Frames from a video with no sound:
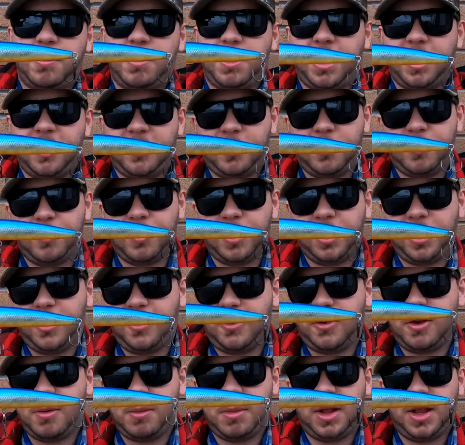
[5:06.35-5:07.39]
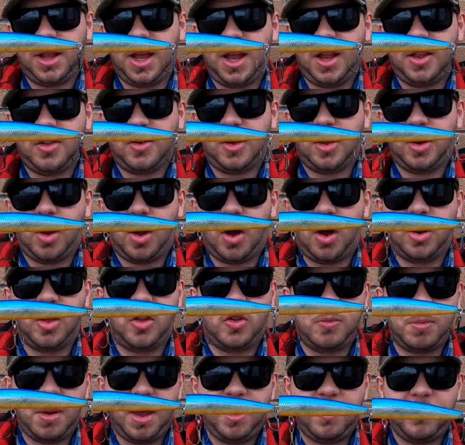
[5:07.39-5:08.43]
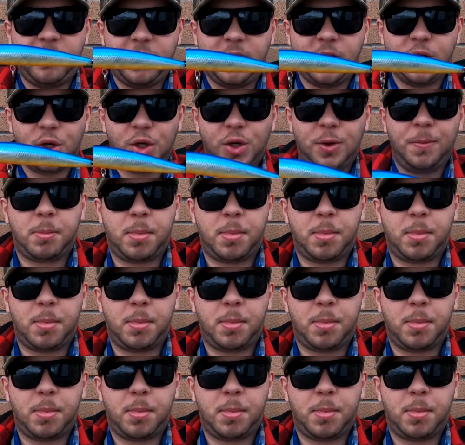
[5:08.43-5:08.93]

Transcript: because it really simulates an honest bait fish.